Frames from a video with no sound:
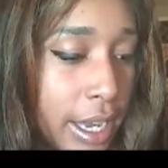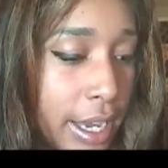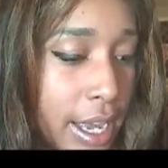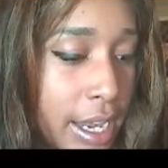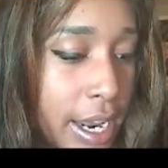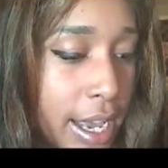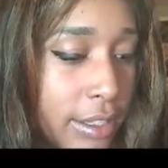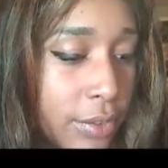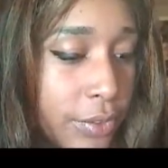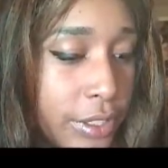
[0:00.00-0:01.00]
And
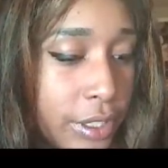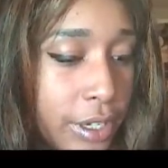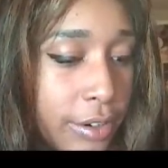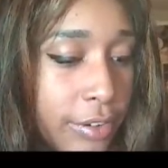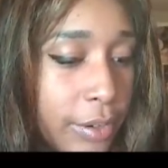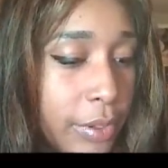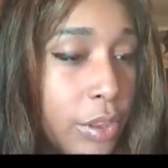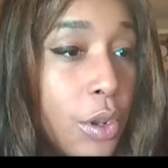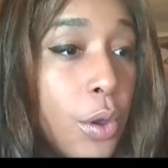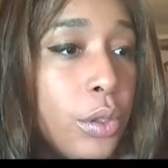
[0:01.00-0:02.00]
hassle-free secure fitting with
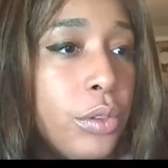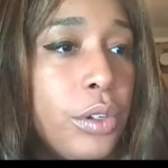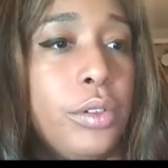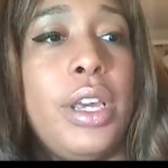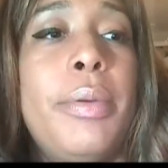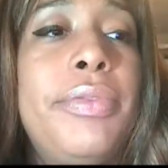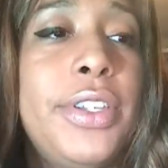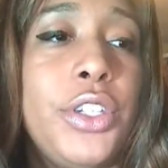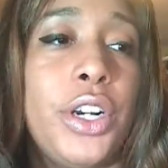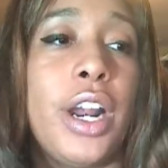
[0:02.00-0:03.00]
no glue, no tape
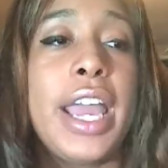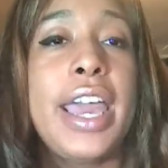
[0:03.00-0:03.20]
feature.